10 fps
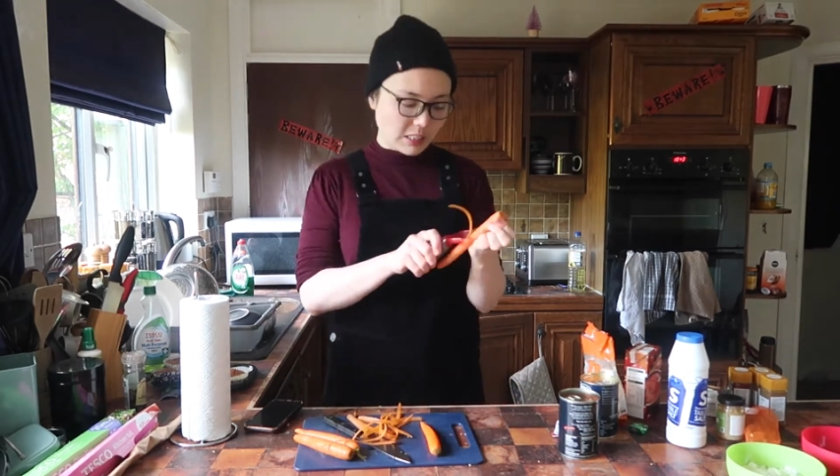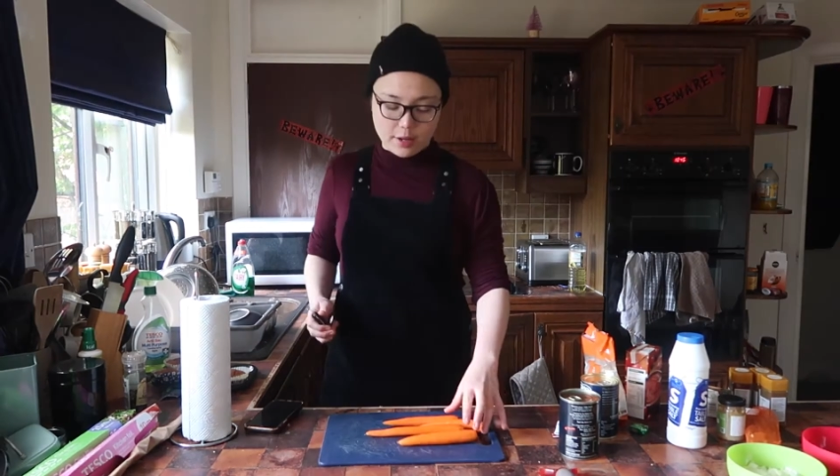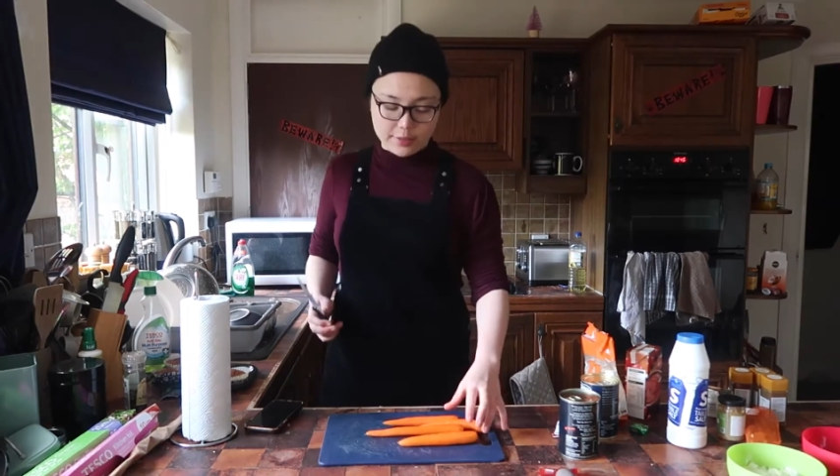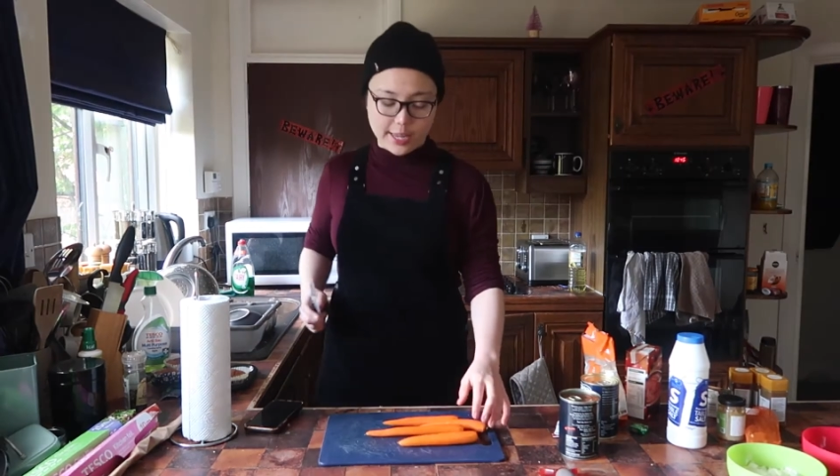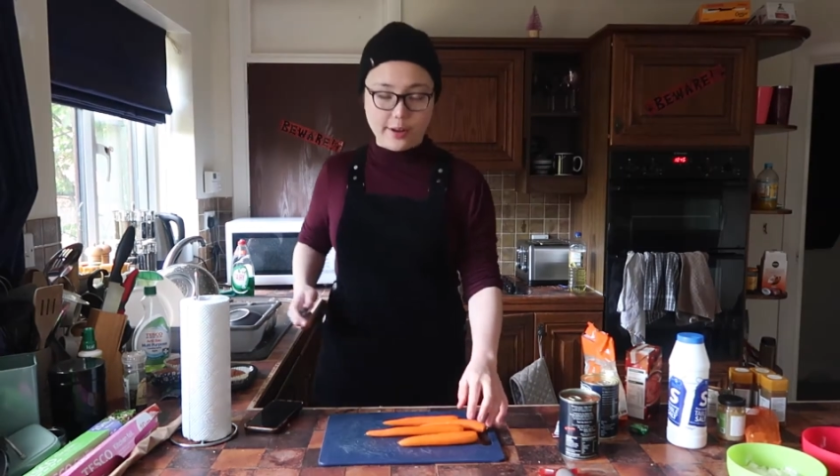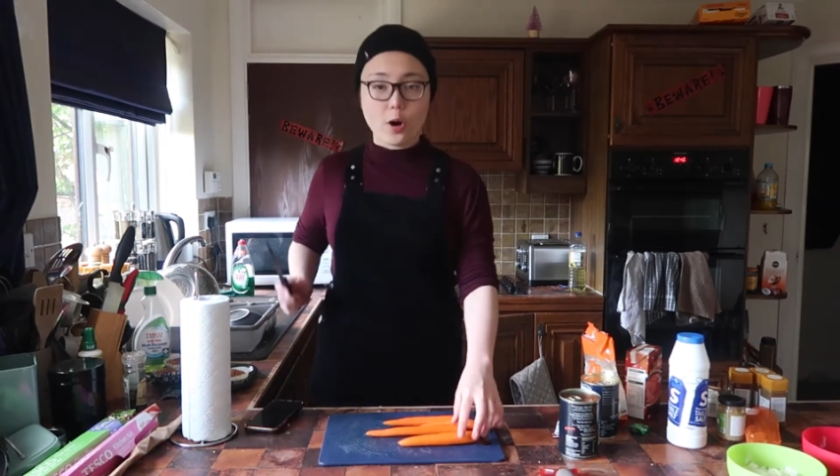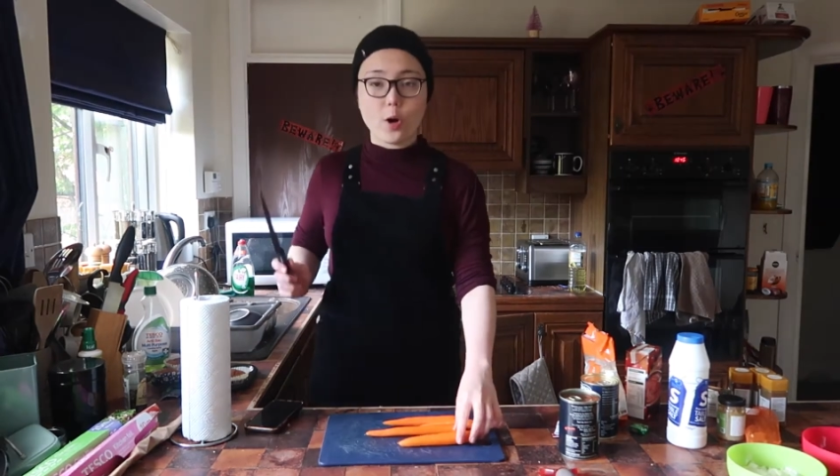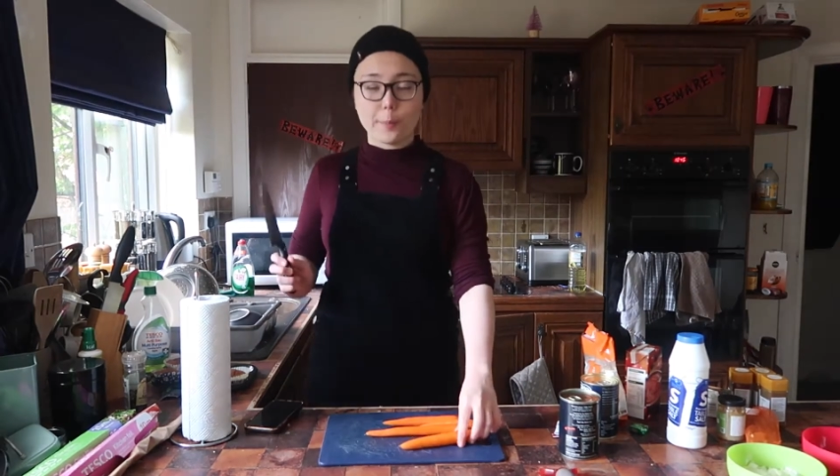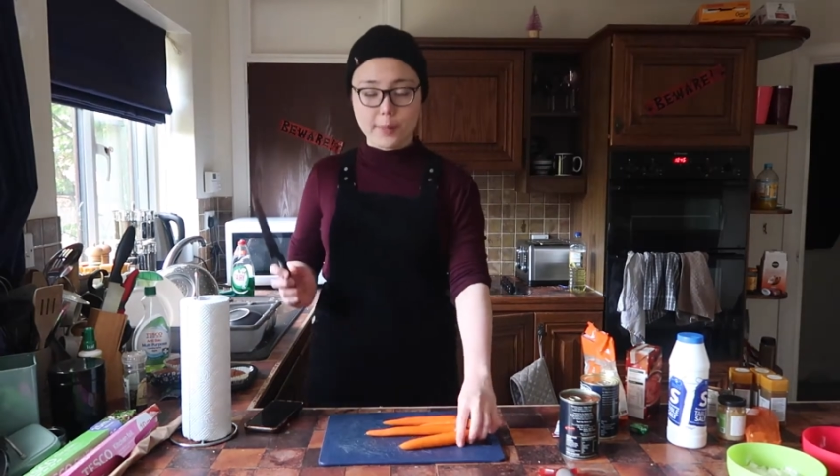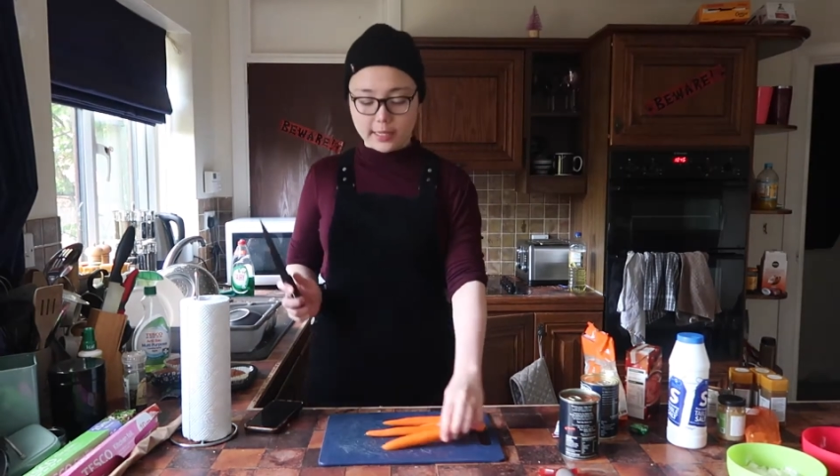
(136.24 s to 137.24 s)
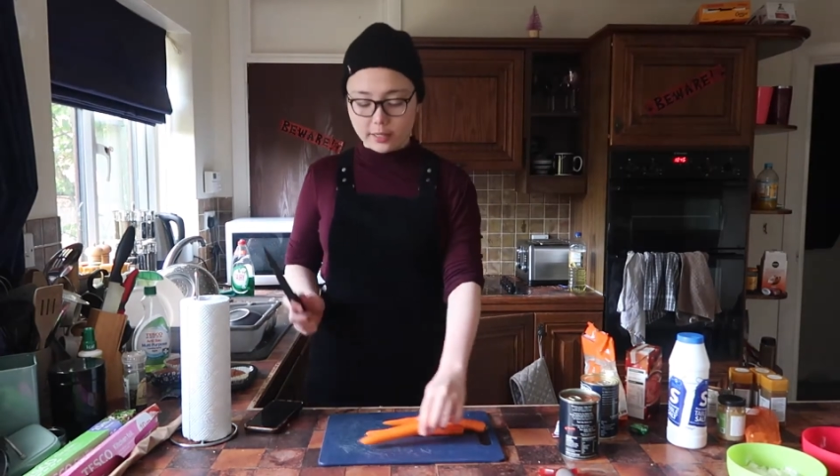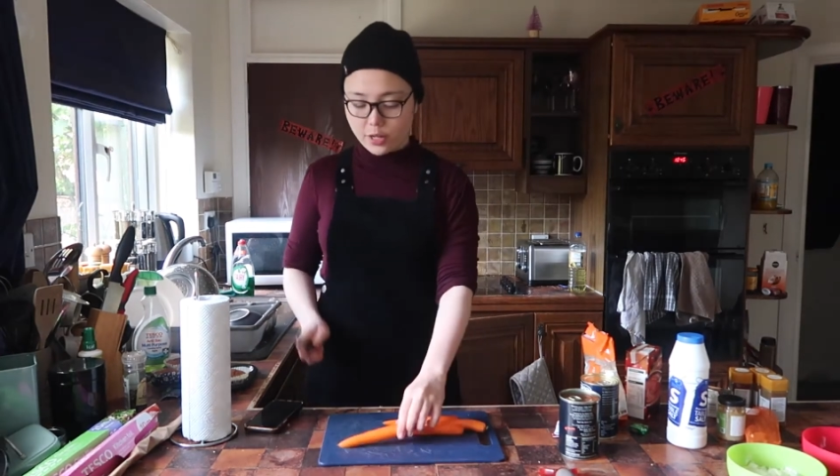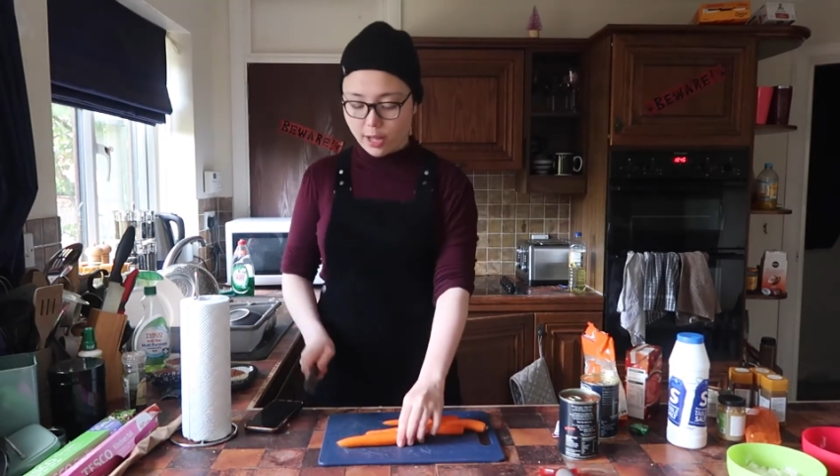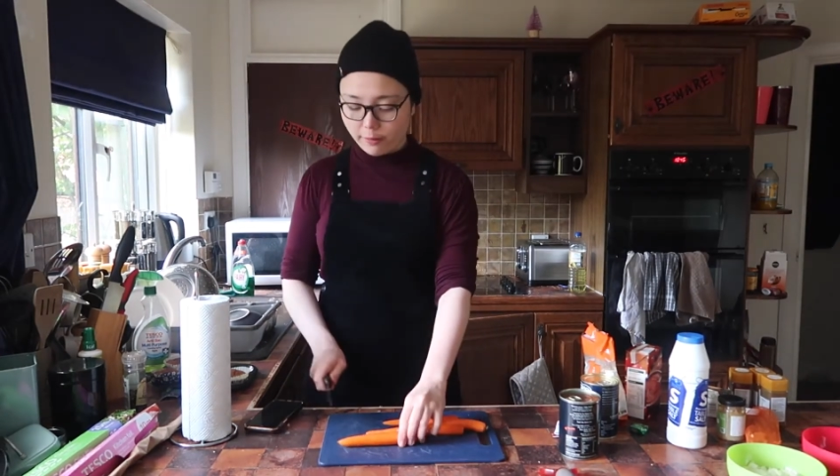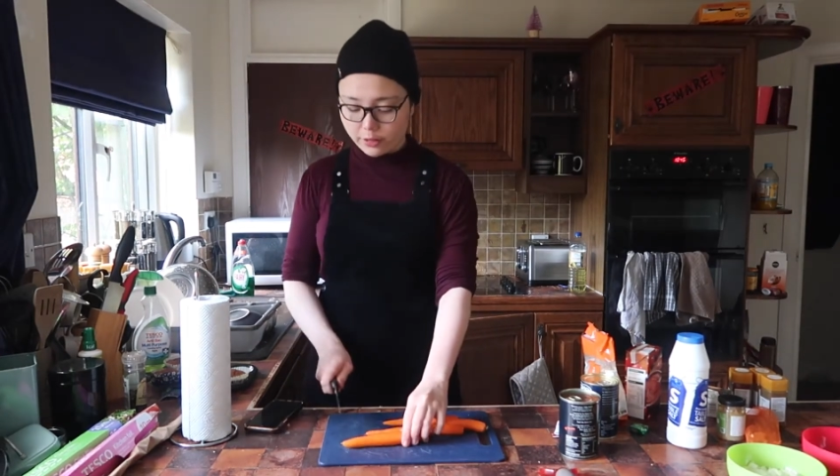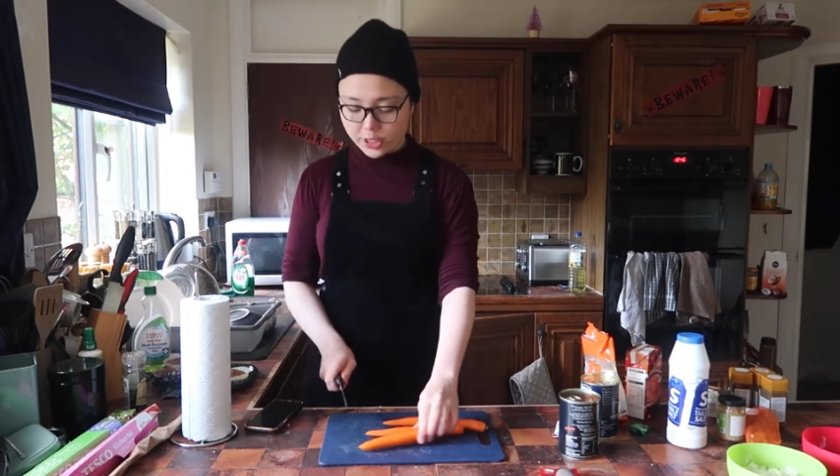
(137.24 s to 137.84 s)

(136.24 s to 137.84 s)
Now they are all peeled off.